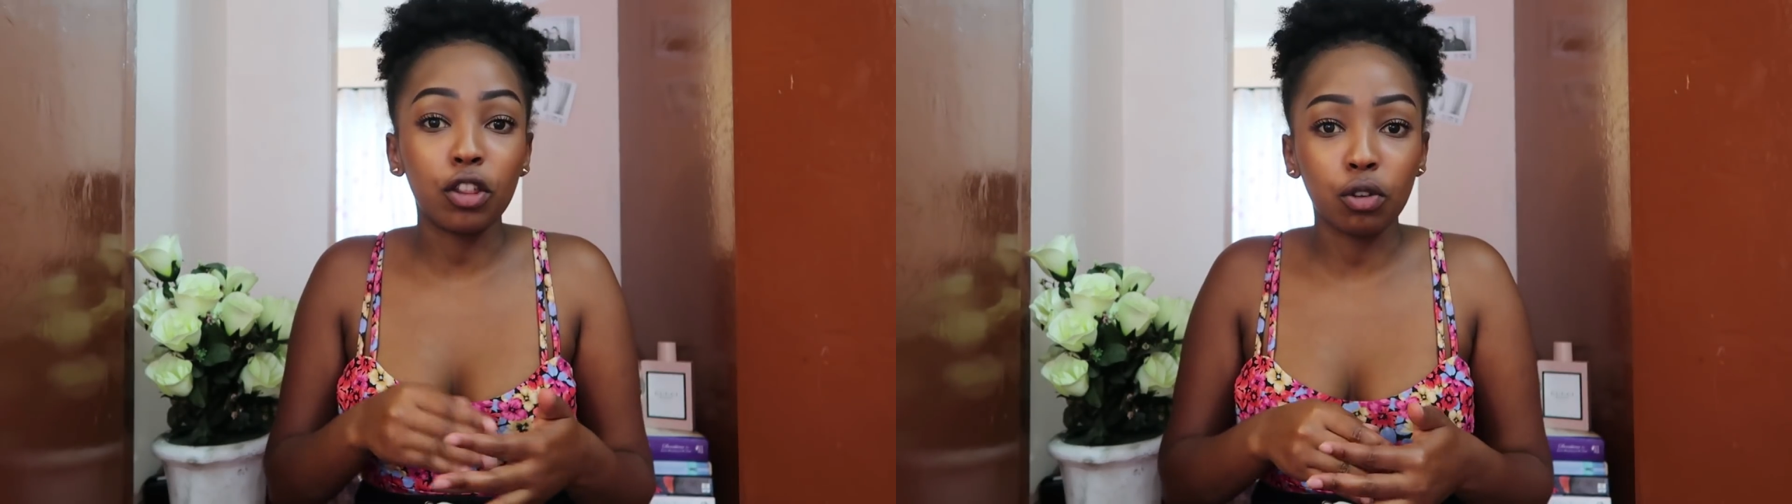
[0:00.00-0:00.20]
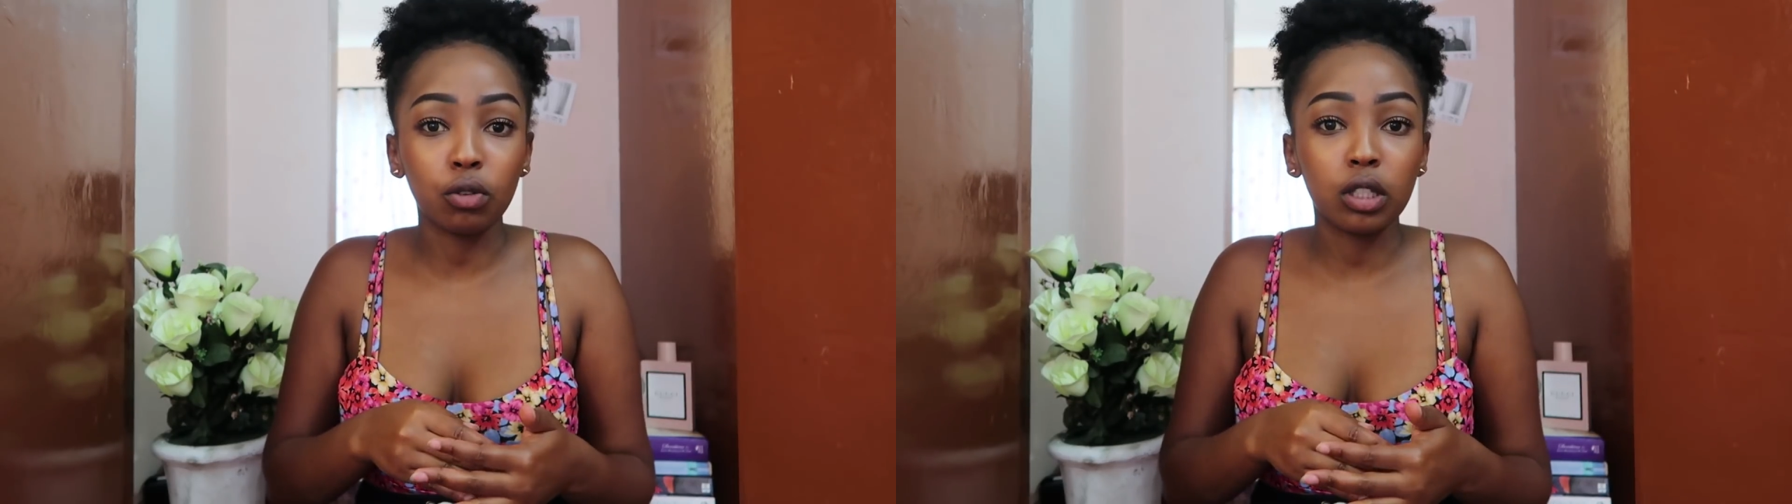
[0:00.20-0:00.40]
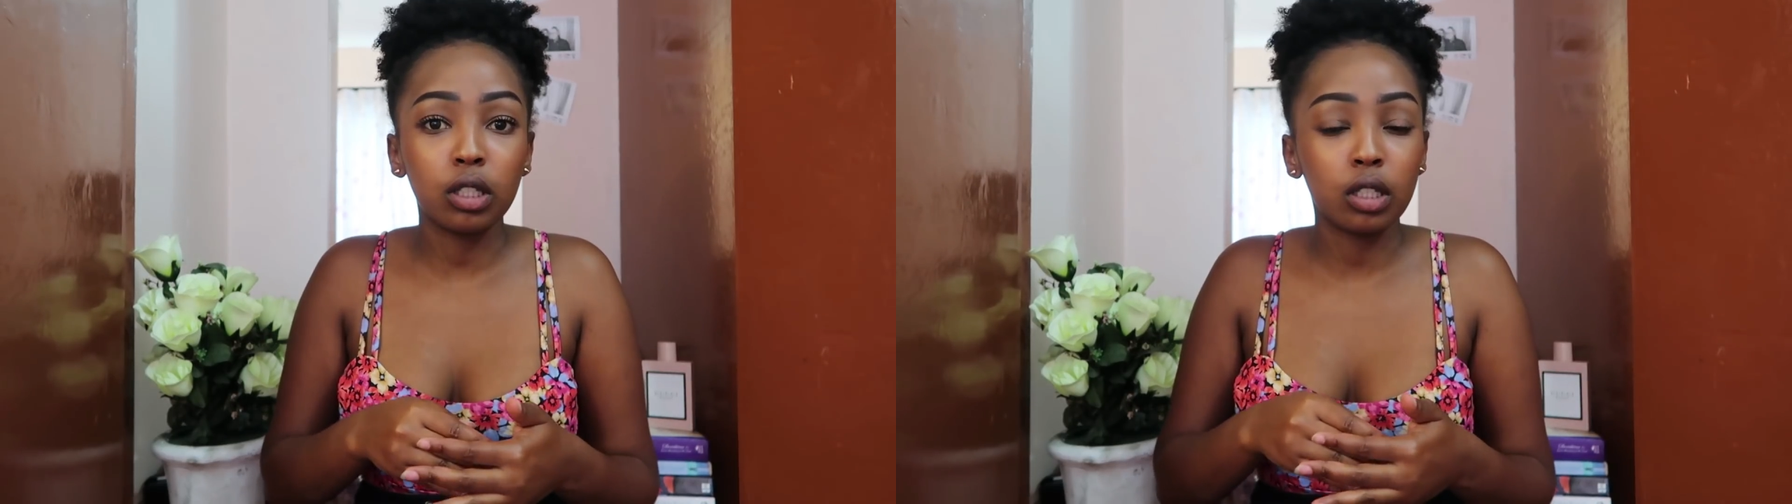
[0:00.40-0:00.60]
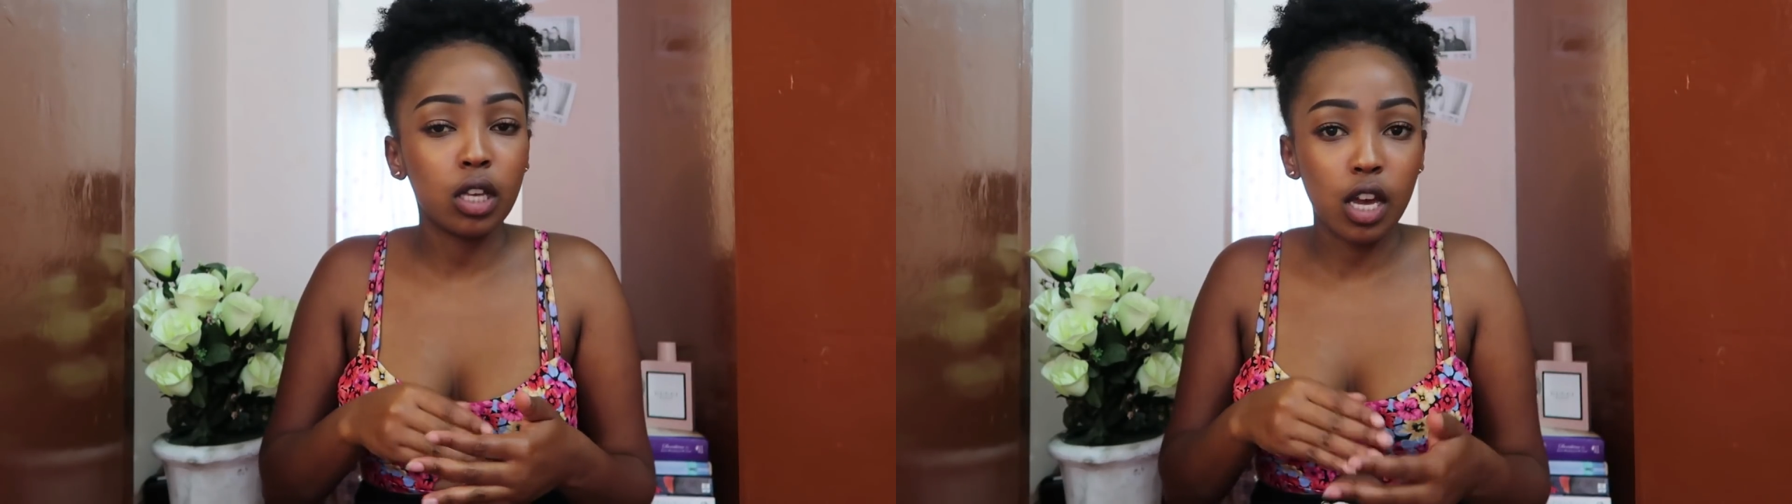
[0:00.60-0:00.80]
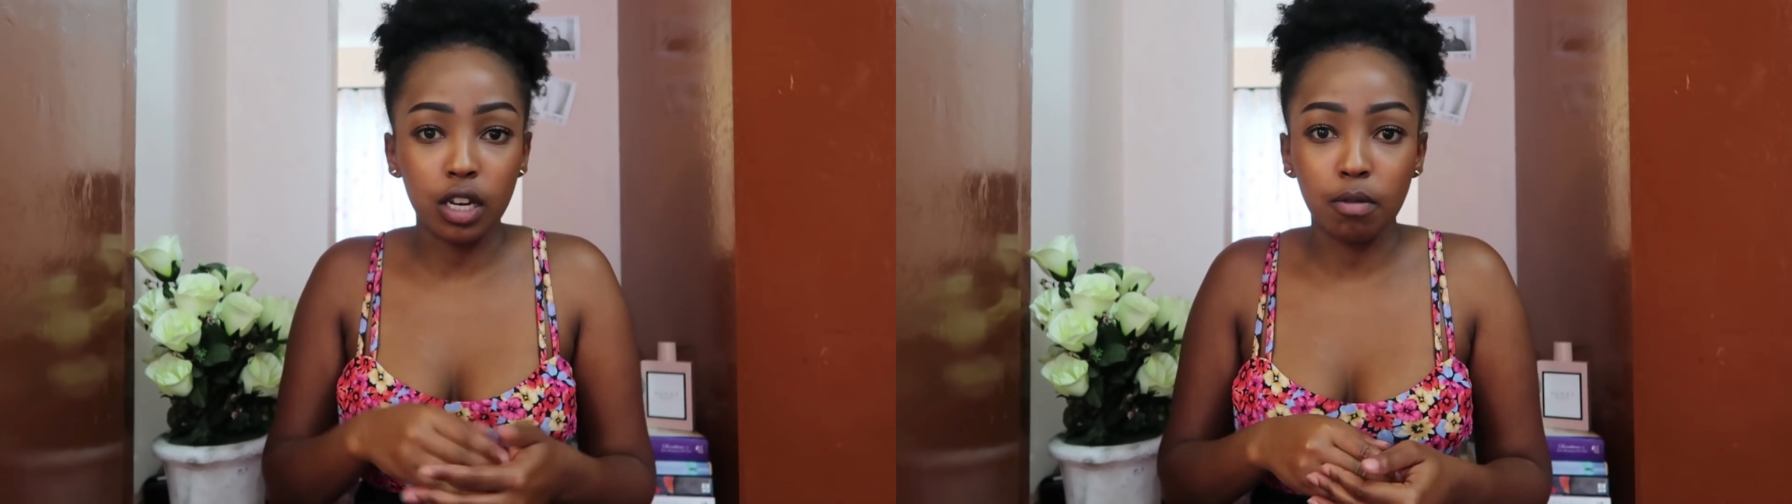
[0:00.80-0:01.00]
thoughts
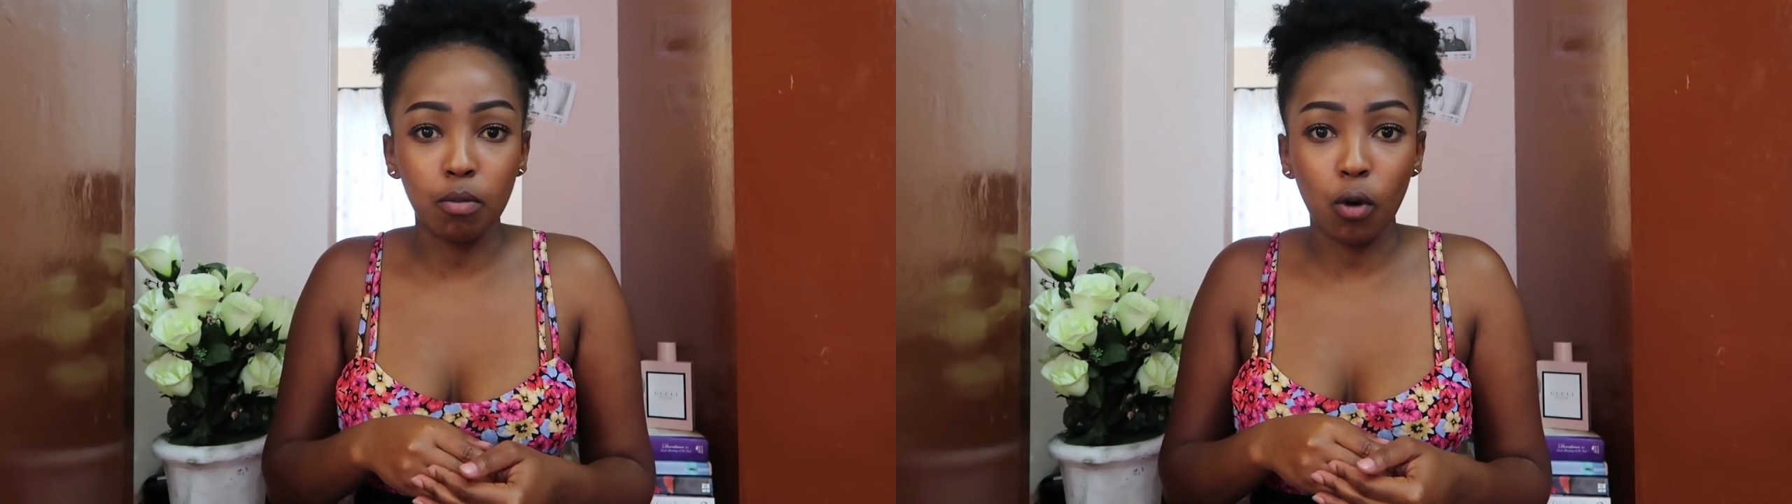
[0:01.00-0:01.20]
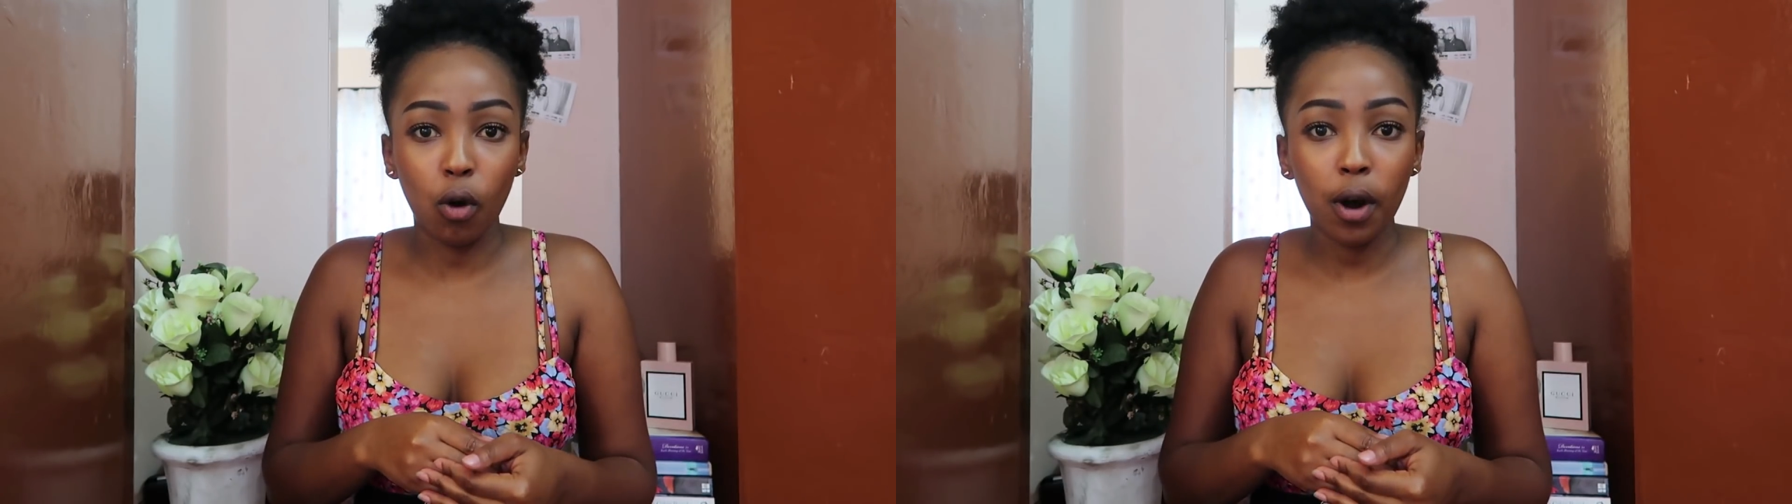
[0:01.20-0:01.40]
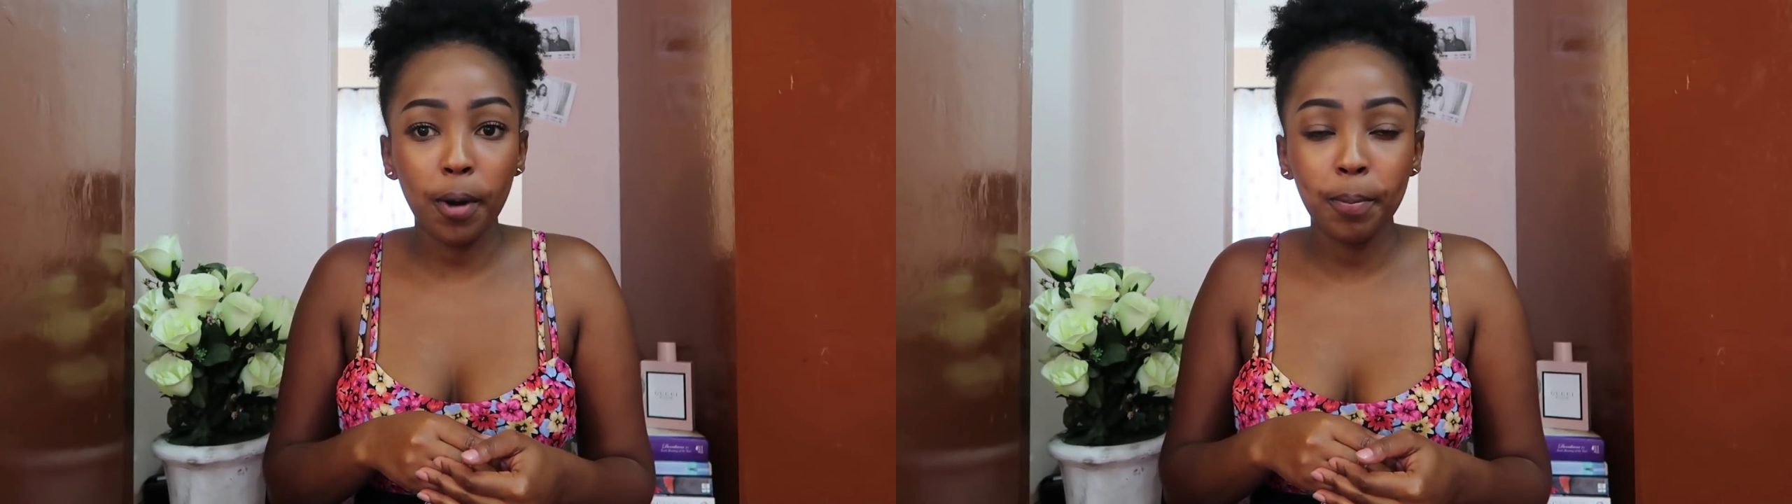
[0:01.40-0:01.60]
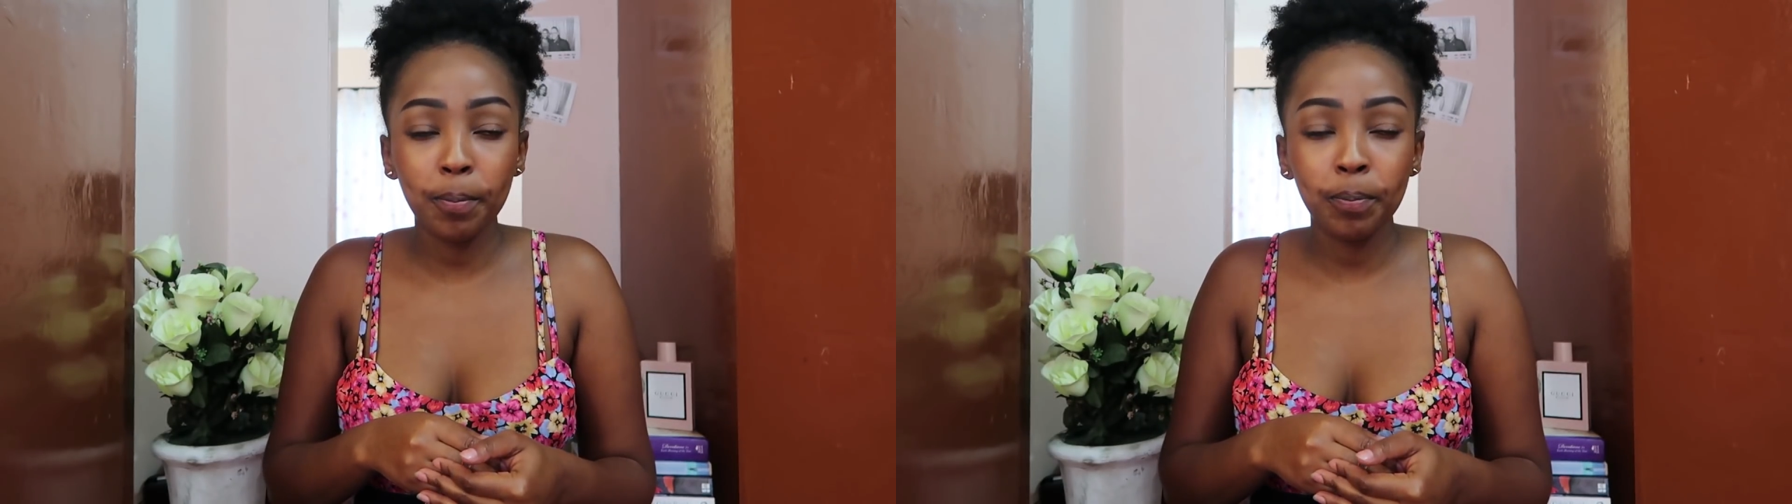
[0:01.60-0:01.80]
anymore.